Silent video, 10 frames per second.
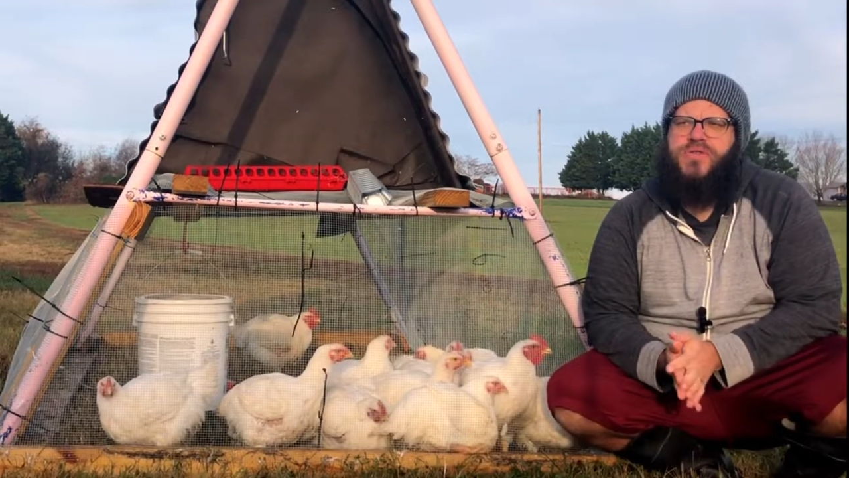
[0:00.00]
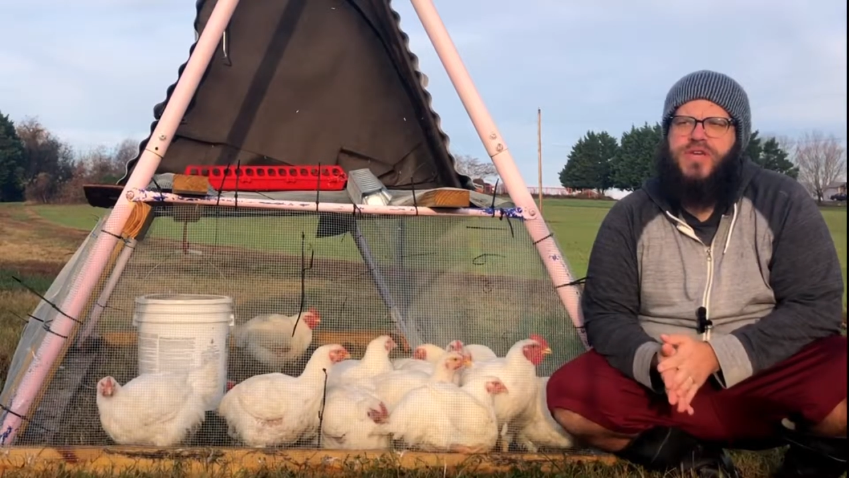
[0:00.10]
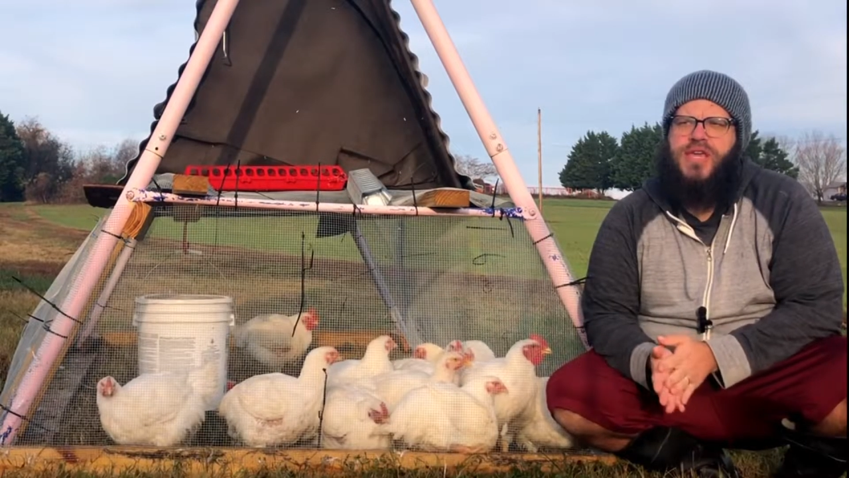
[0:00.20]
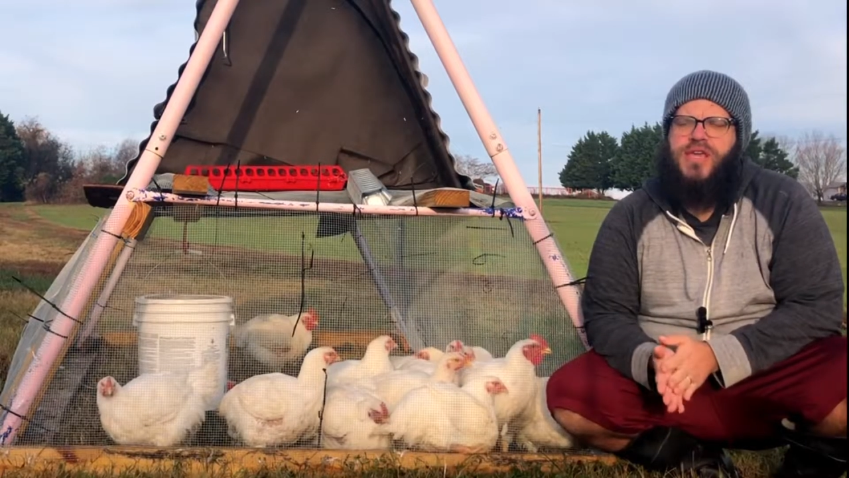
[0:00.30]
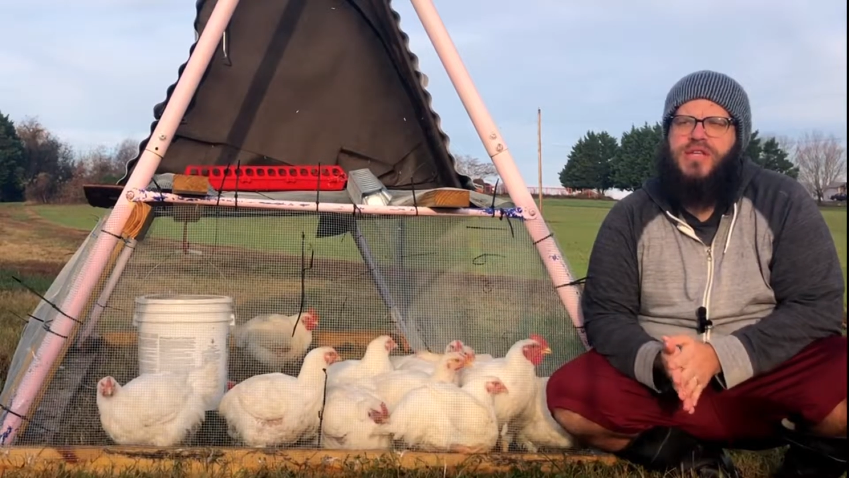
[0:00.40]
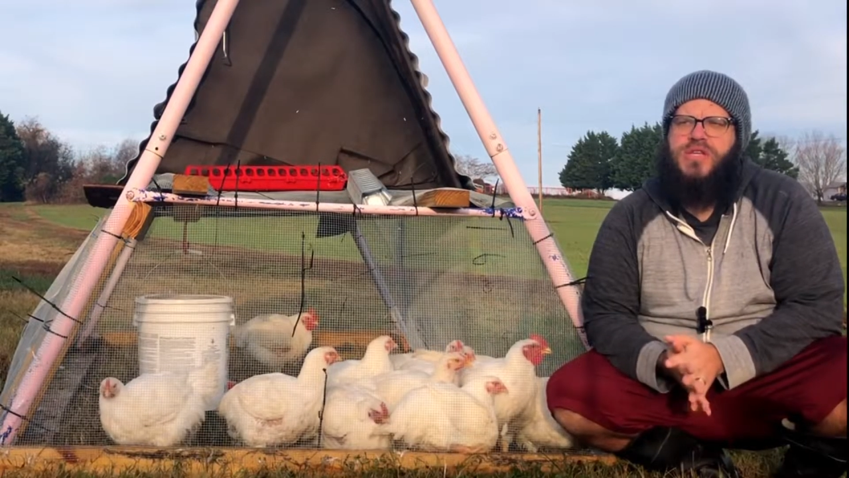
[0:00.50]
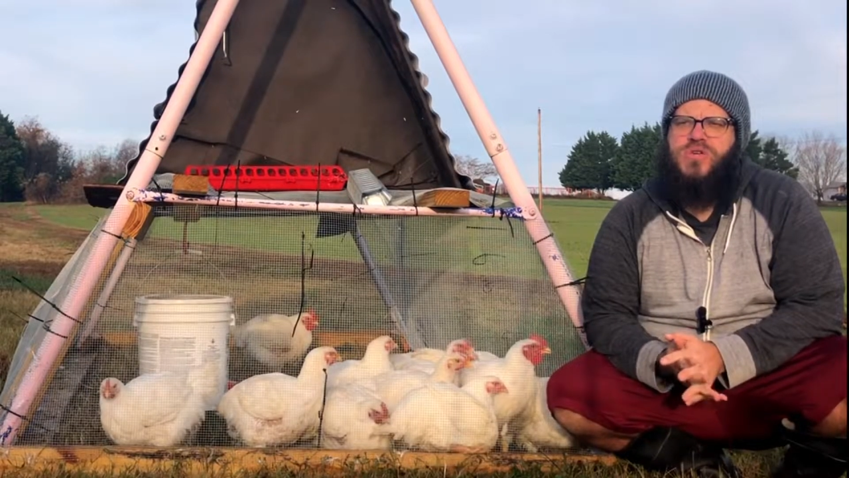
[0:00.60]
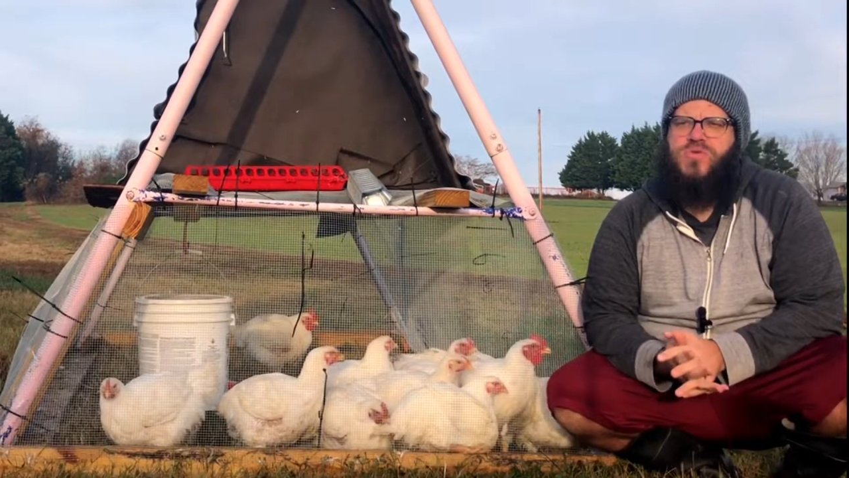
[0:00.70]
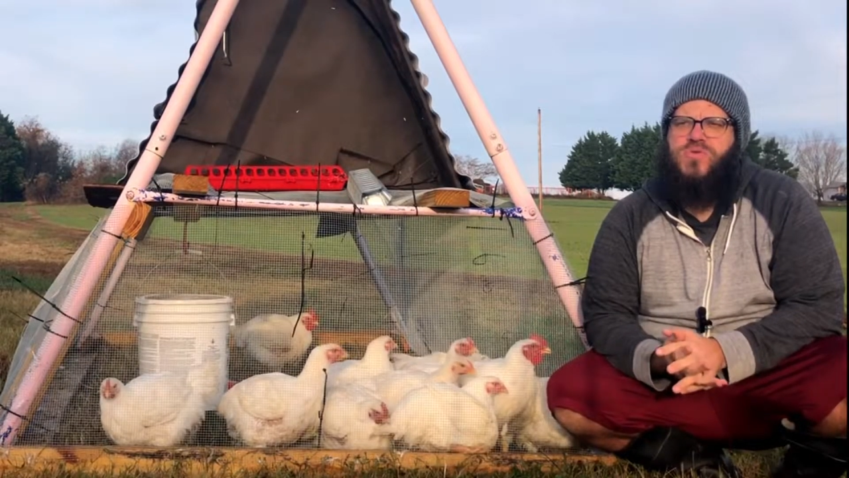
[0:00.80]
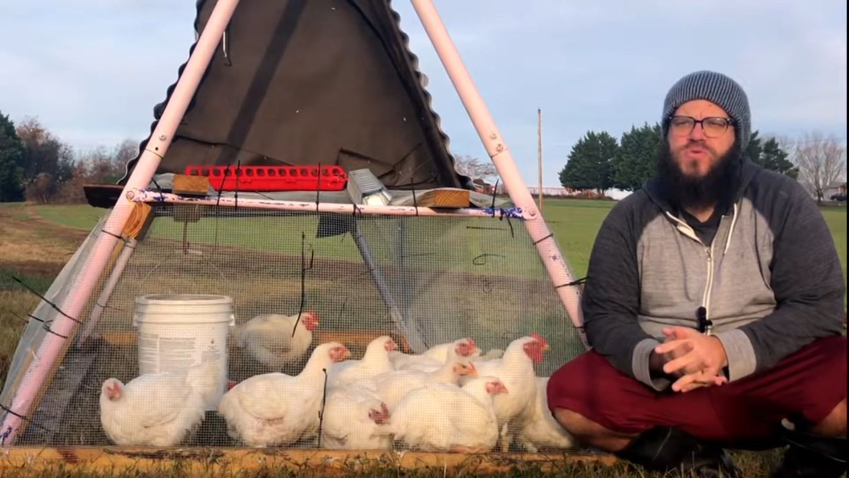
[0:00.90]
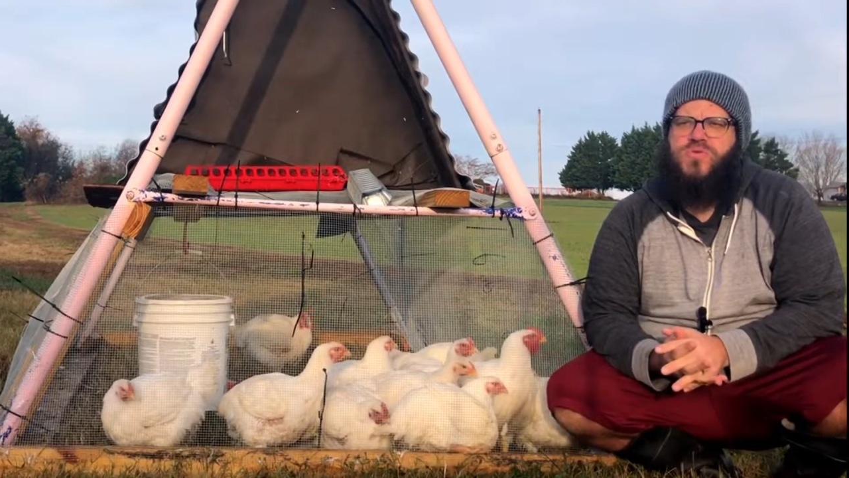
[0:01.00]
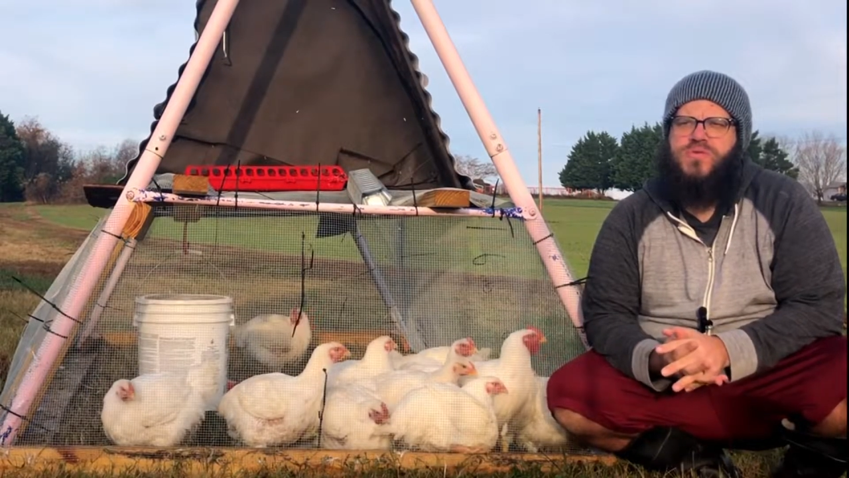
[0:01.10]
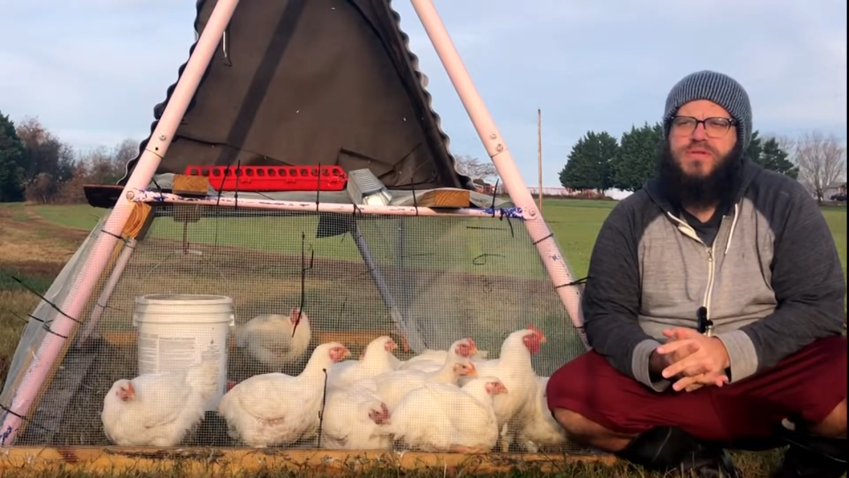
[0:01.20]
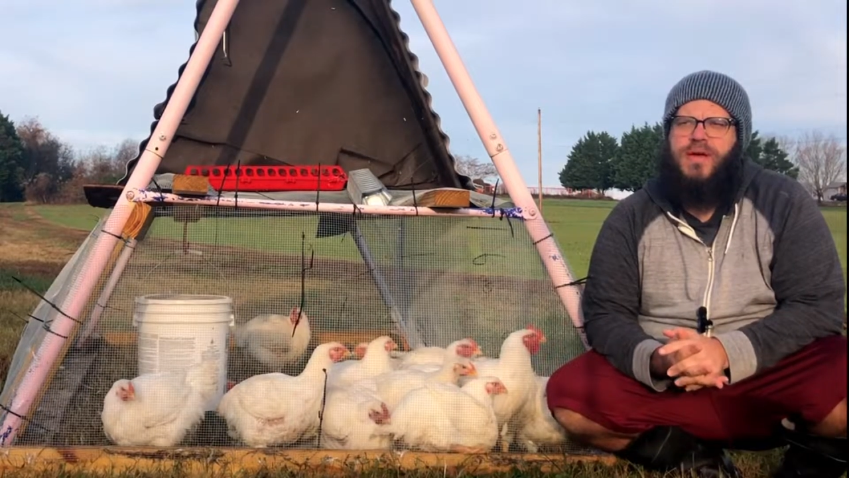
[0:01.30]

looking into,